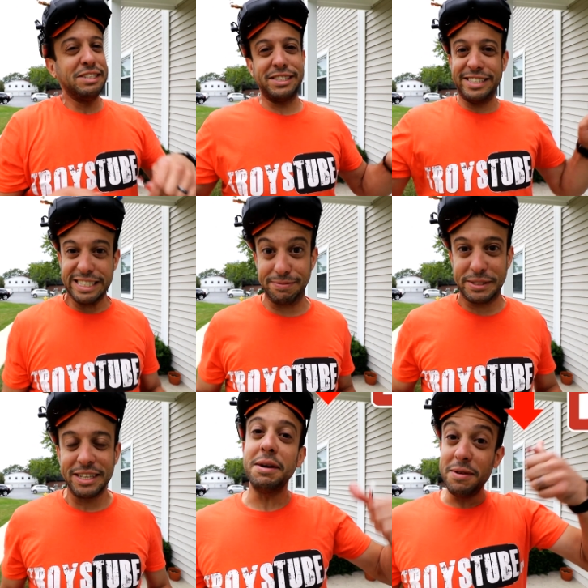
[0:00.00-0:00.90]
Stop
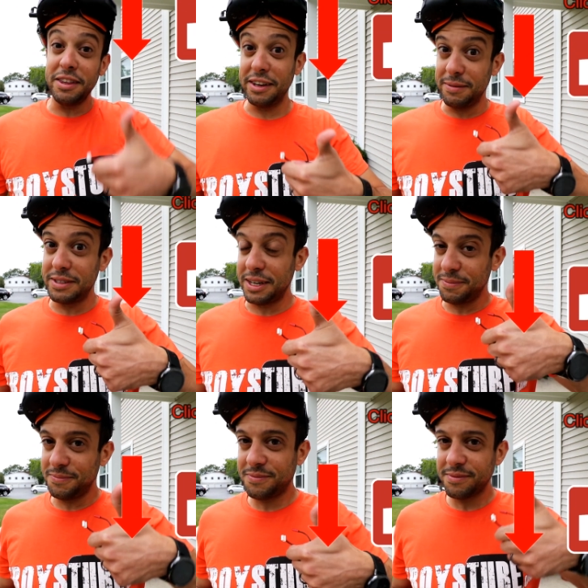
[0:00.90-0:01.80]
it. Give me a thumbs up.
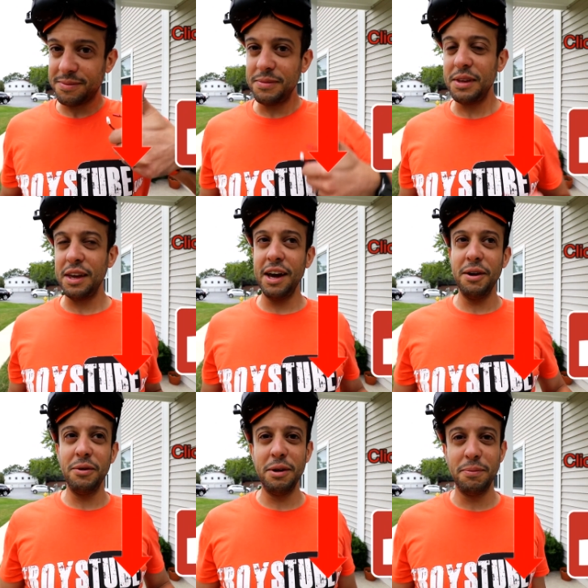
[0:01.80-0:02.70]
I
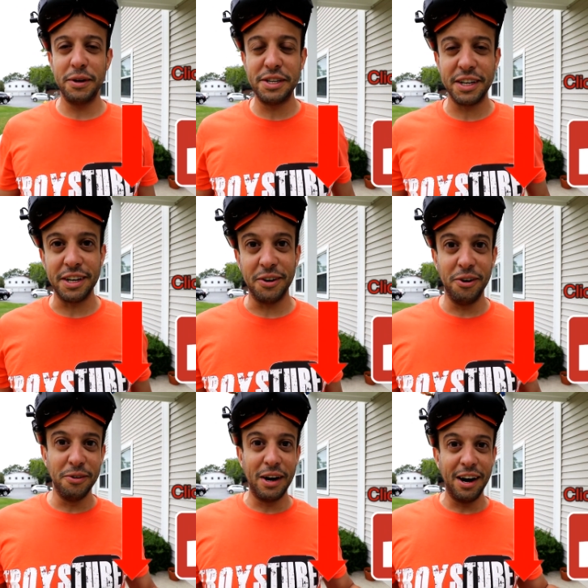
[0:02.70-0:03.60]
really appreciate it.
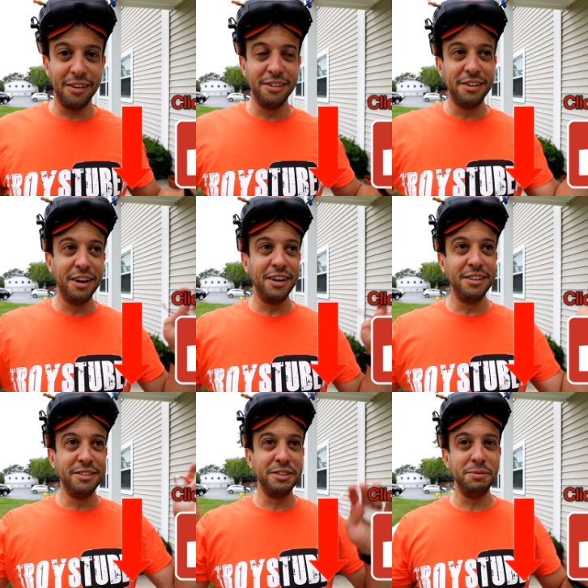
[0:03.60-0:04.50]
Oh wow,
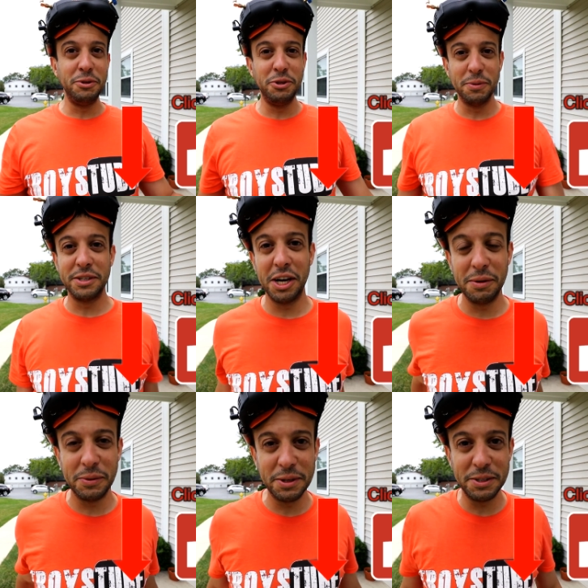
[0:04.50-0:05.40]
good. Some YouTuber
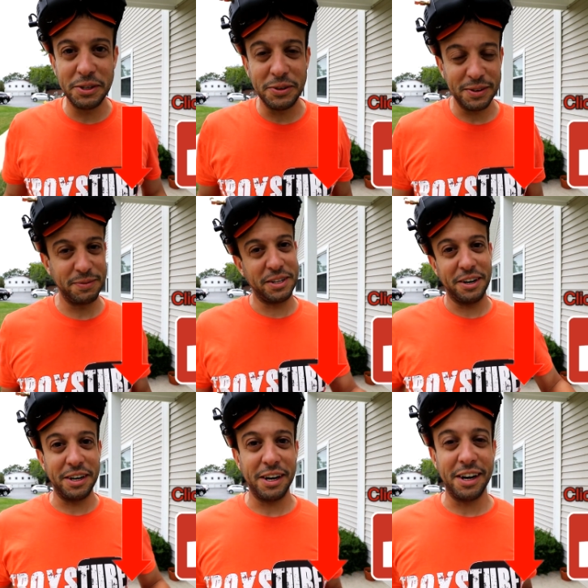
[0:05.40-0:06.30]
telling me what to do. I'm sorry.